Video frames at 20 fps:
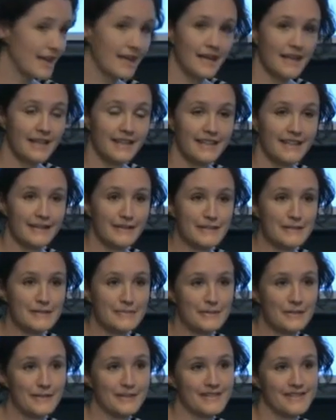their
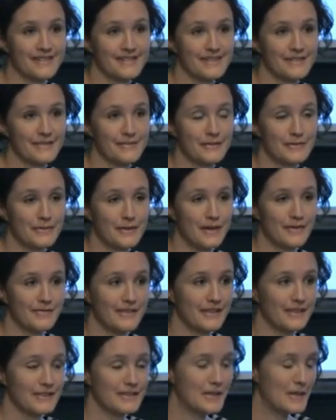experiences of
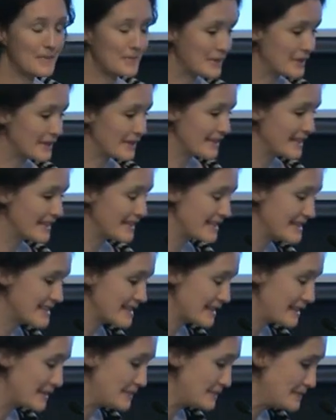arriving in Shepparton.
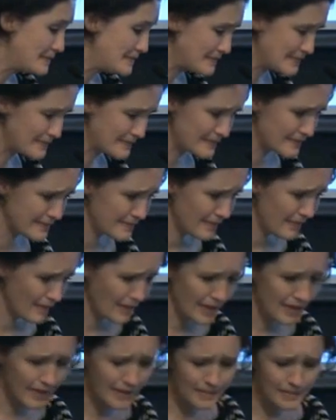And
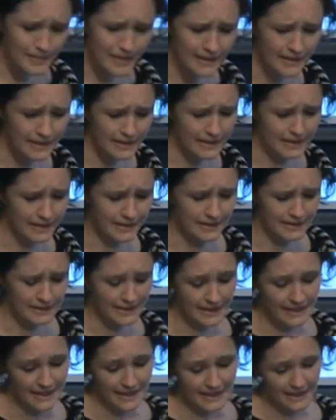I met a
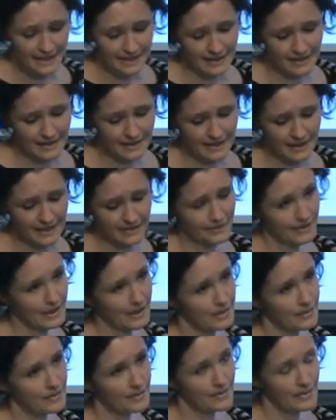young
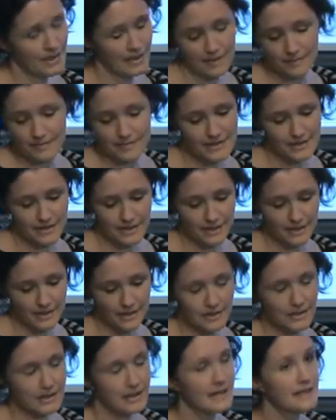
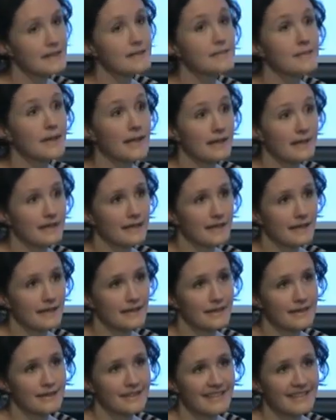Congolese man, and